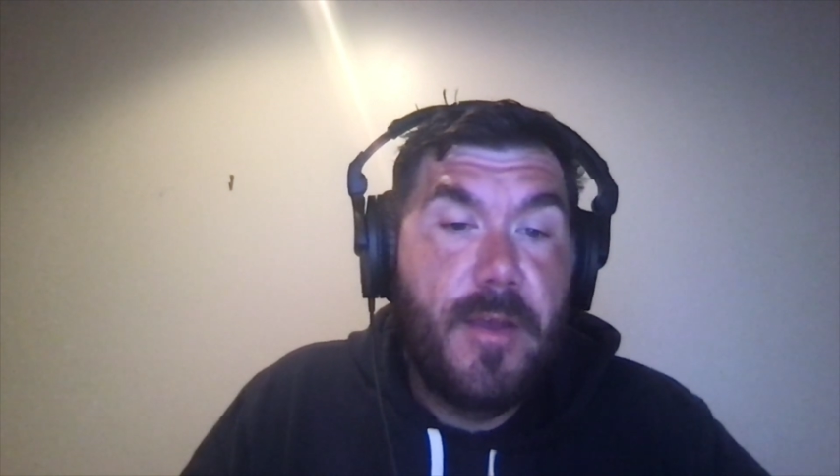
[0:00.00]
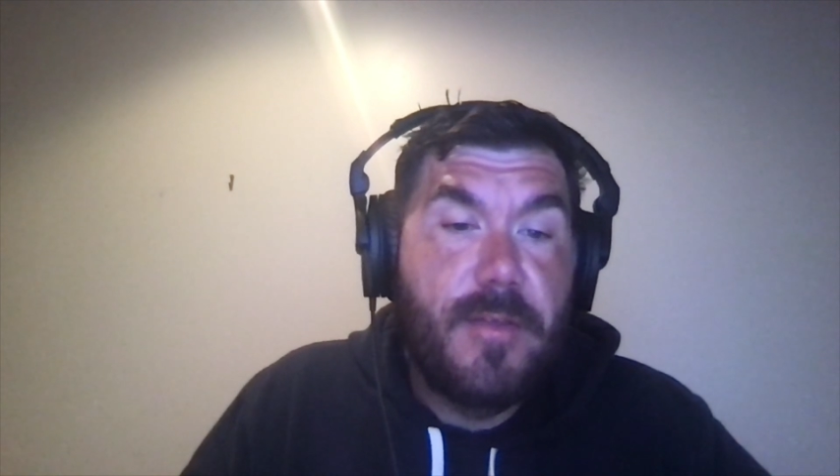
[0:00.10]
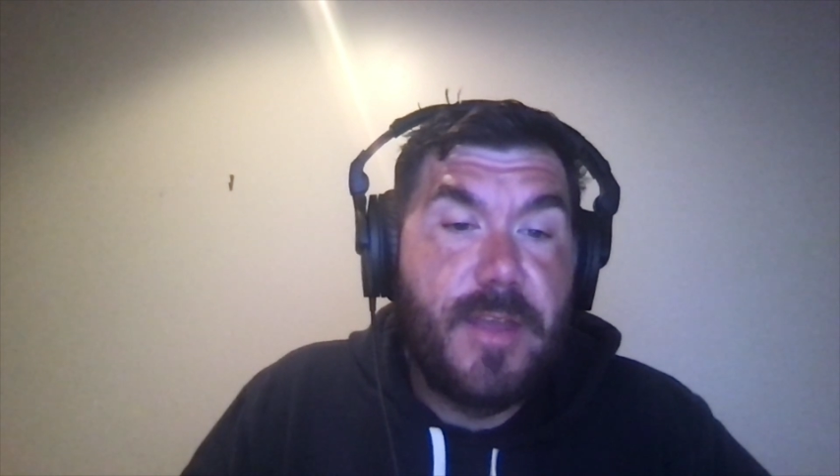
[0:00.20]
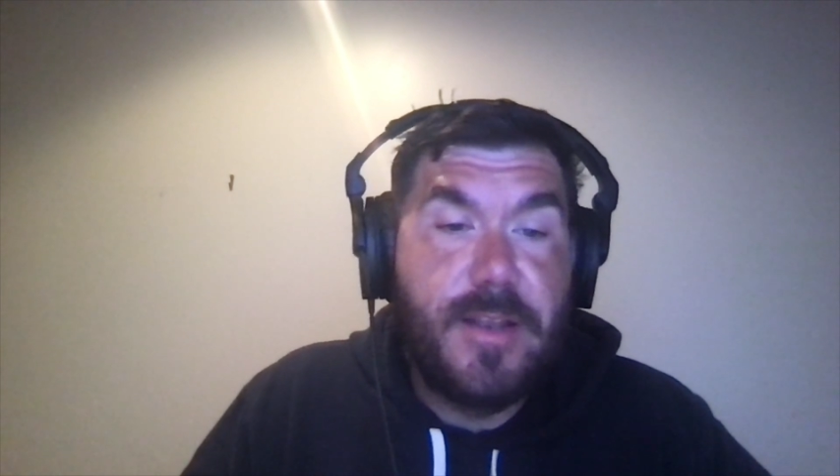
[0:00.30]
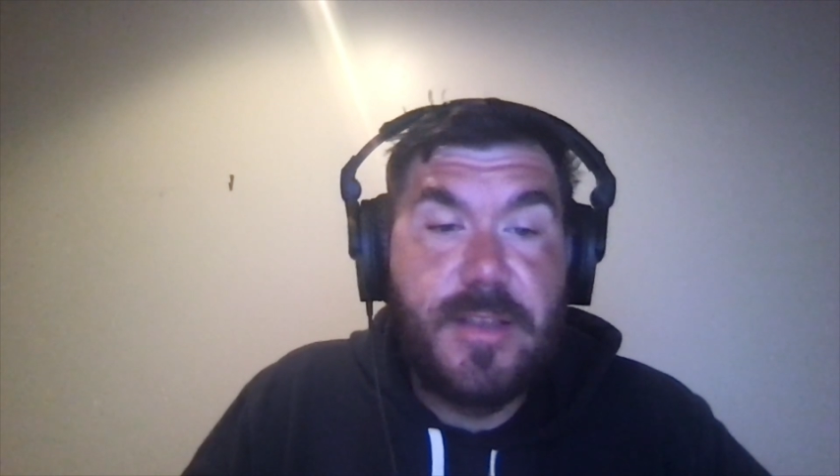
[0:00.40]

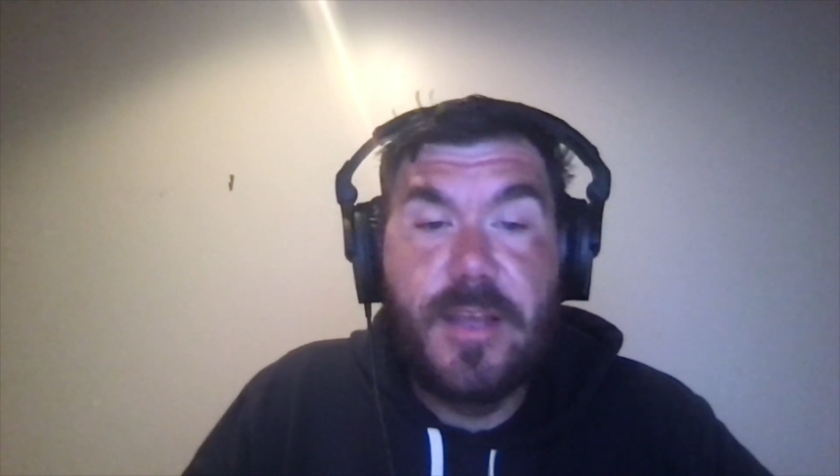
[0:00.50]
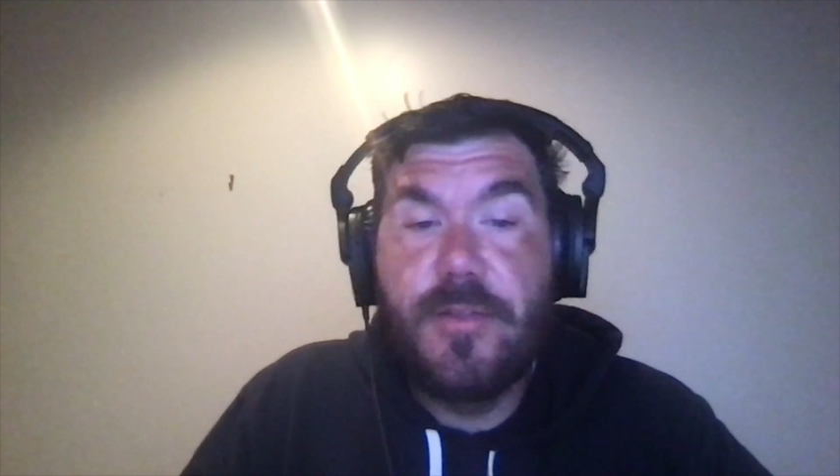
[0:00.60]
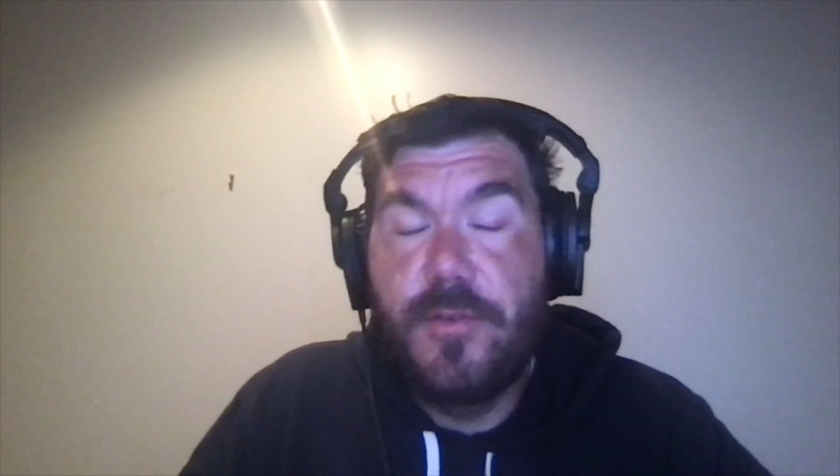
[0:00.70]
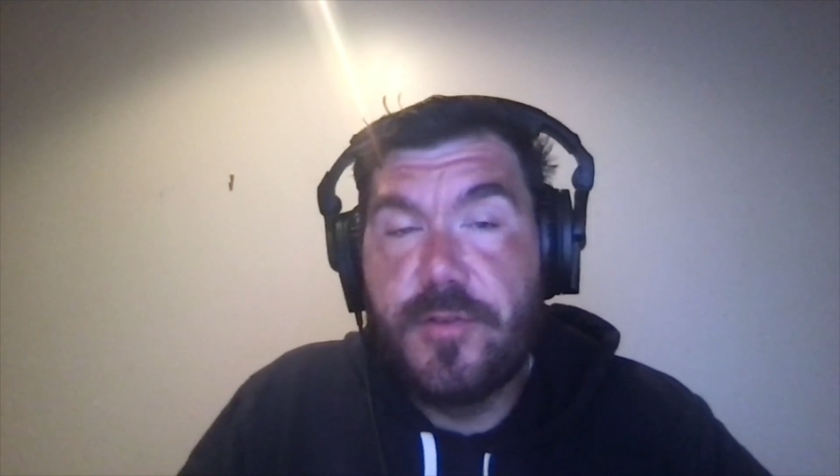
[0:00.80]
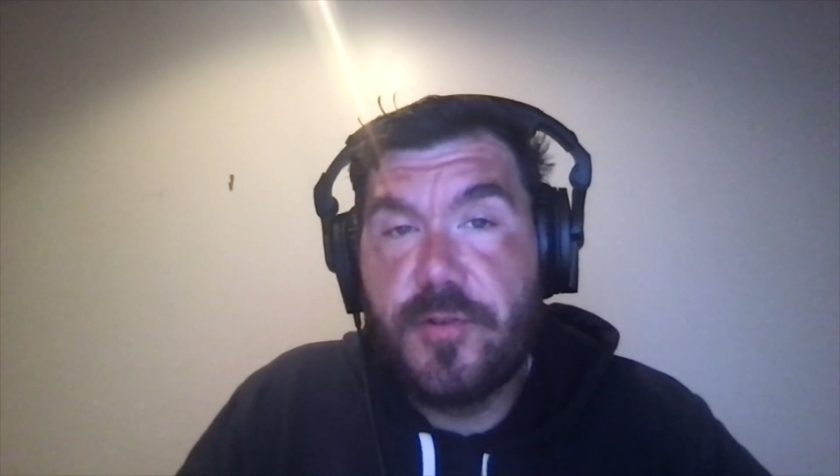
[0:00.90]
They did
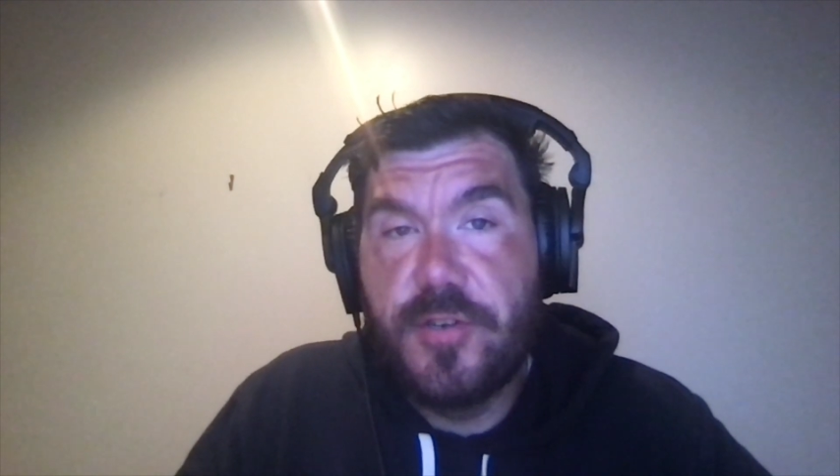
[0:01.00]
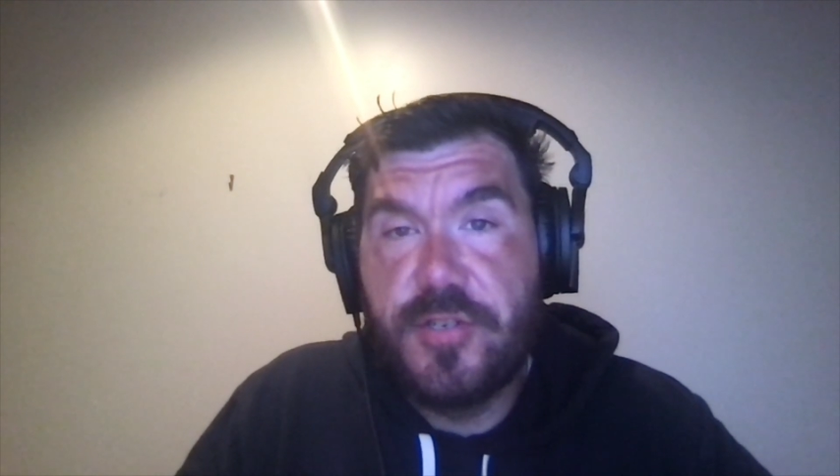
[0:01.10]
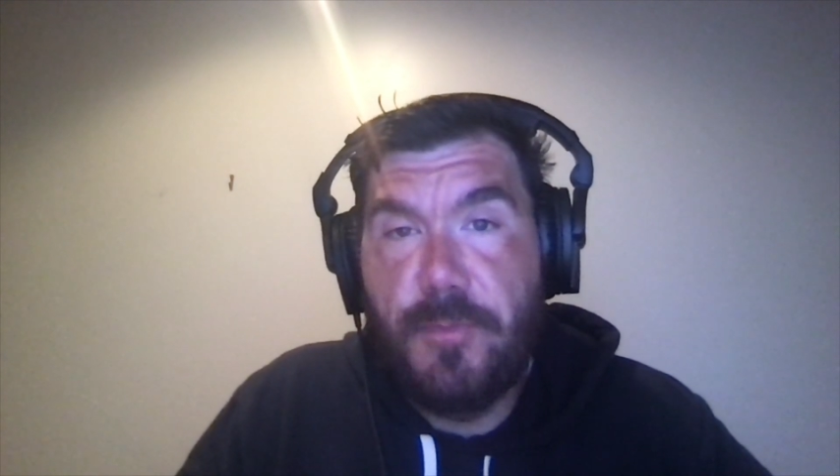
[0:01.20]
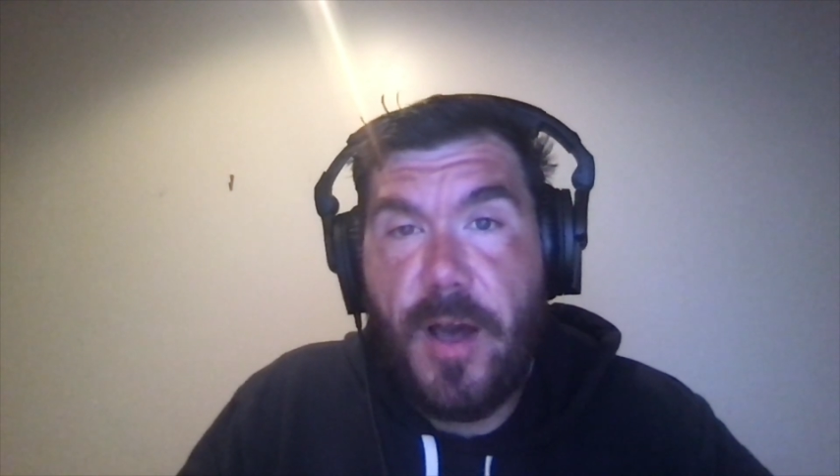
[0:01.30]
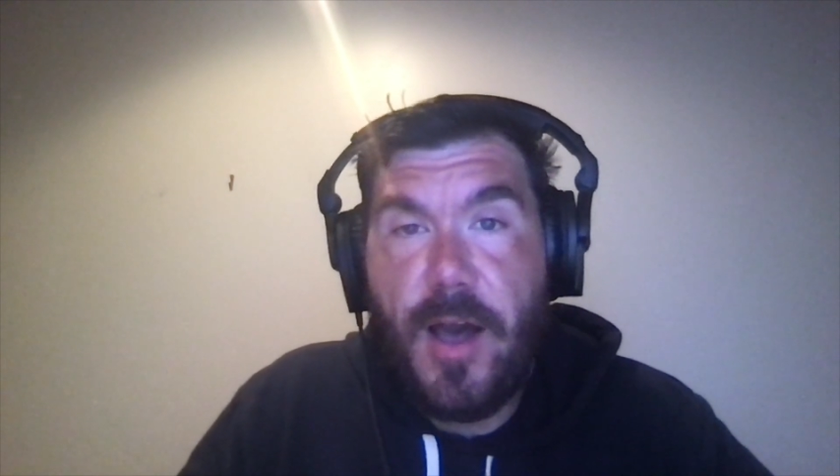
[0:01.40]
lose
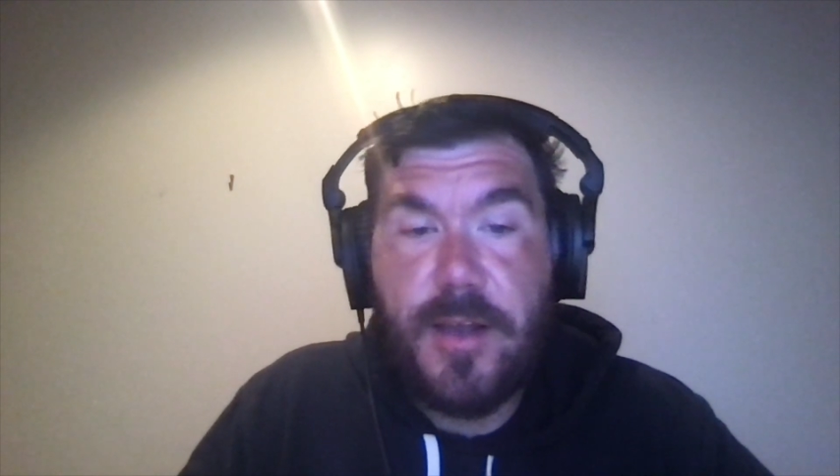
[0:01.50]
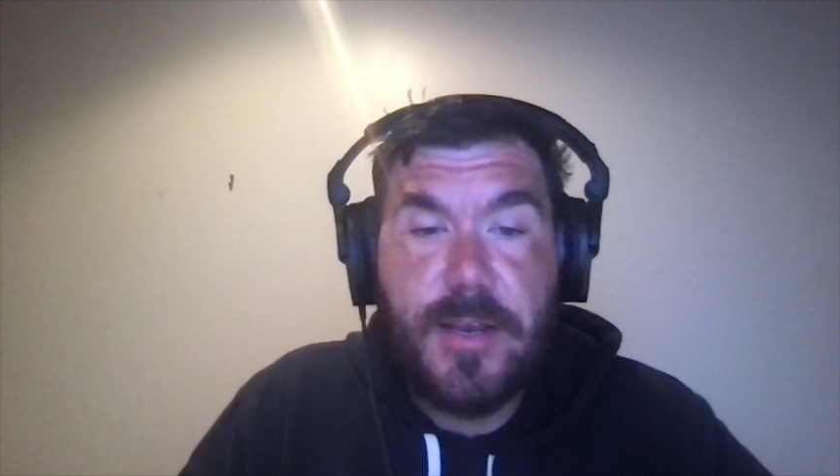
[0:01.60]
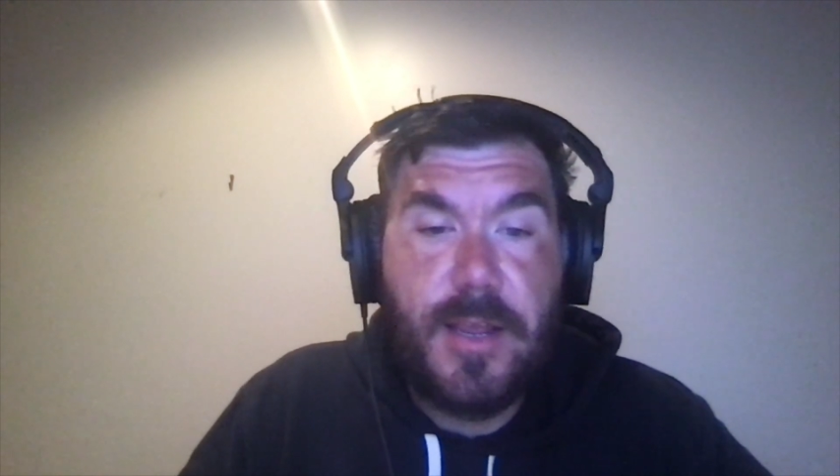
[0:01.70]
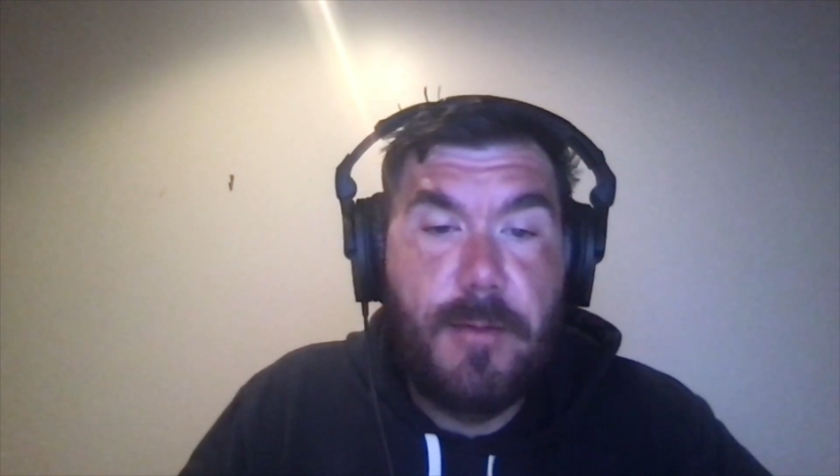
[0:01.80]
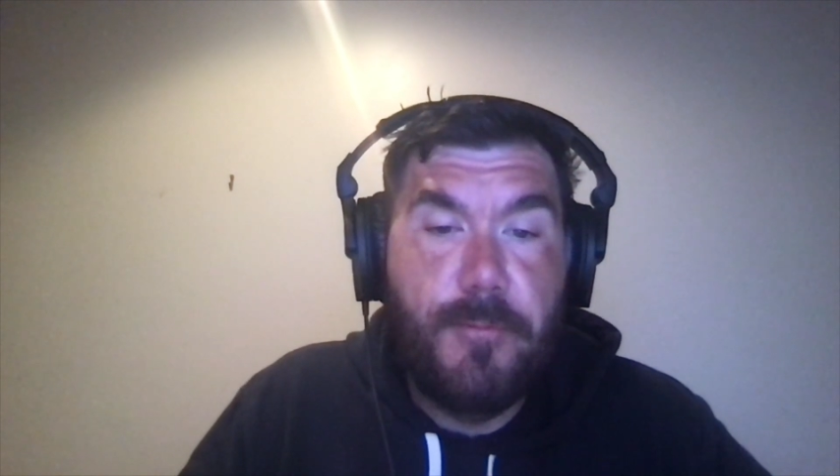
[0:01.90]
Christian
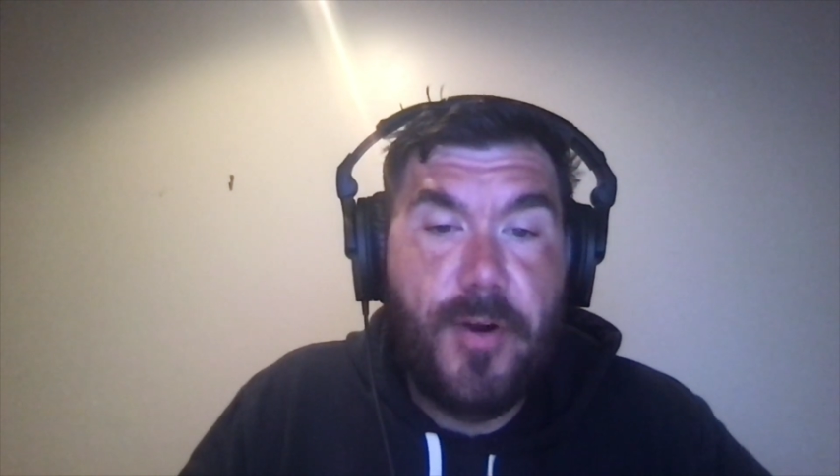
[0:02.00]
Mahogany,